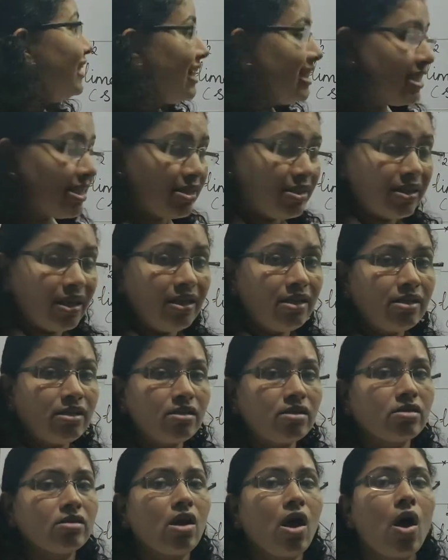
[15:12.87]

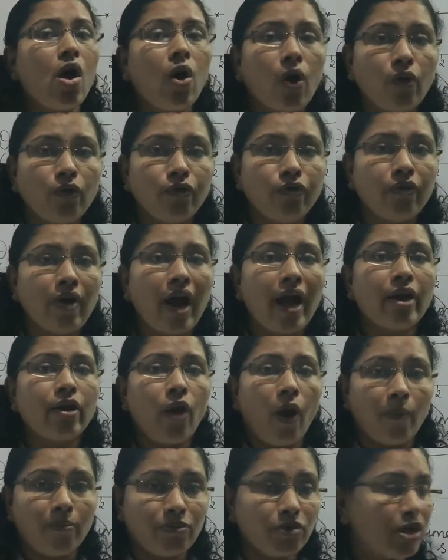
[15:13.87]
distance of an
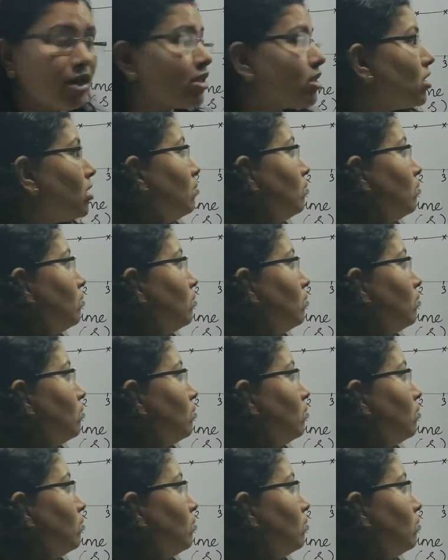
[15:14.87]
object